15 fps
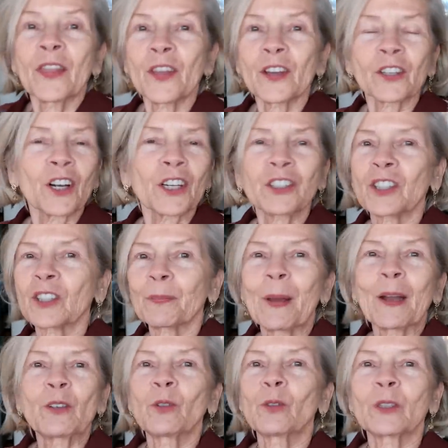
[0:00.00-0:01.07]
that I just
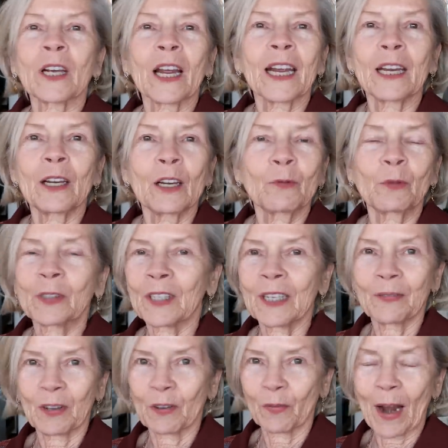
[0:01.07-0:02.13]
spend all day
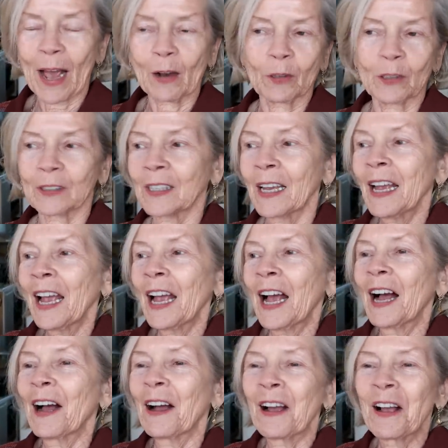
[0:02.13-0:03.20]
receiving flowers
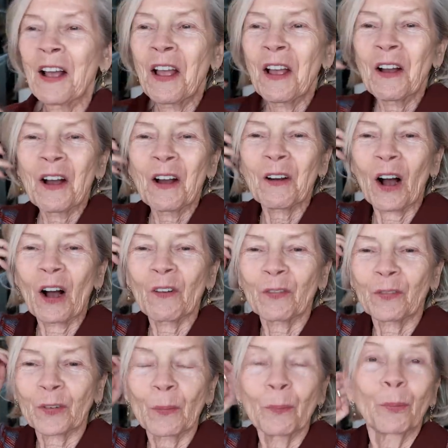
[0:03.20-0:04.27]

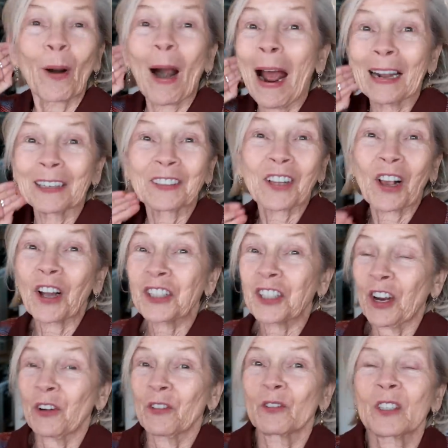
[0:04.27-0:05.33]
from brands. I
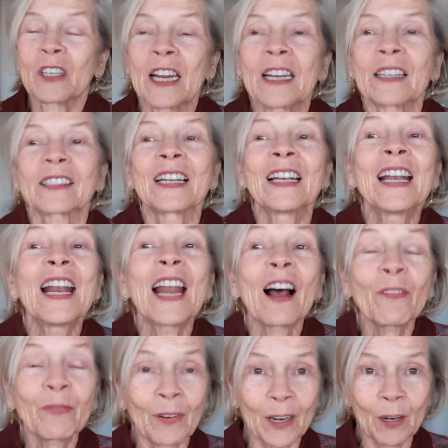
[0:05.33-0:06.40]
don't. It's
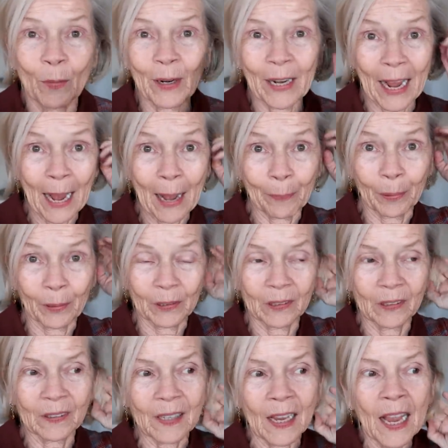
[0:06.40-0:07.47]
lovely when it
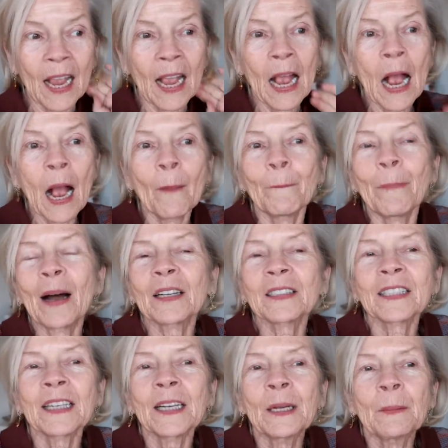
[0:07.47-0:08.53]
happens.
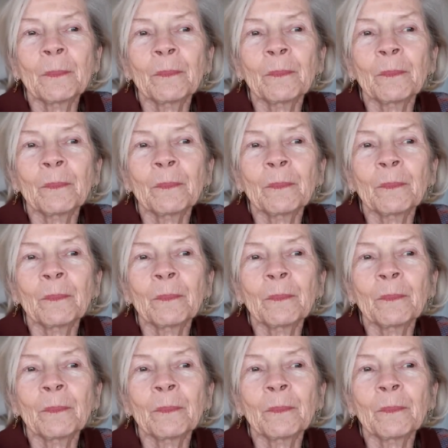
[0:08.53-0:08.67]
But,